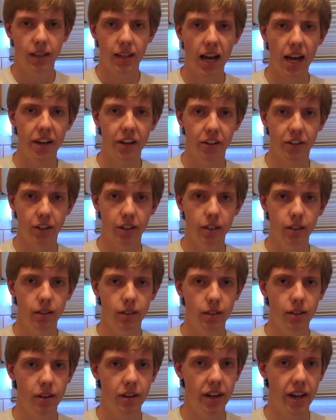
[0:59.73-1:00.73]
Canada,
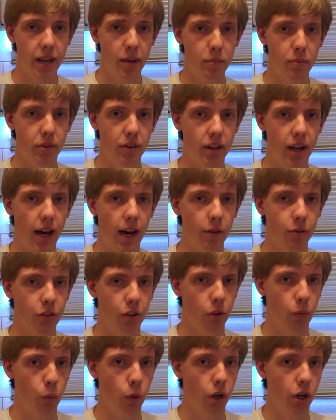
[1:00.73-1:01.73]
named
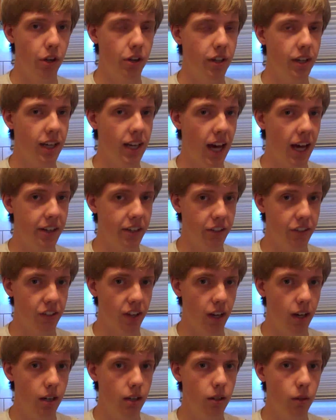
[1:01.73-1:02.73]
after the word
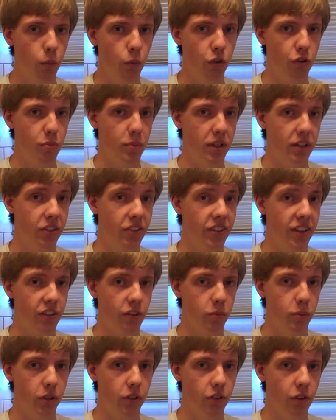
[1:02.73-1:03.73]
Canada, which means
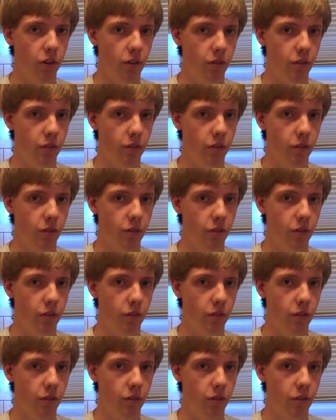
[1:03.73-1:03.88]
settlement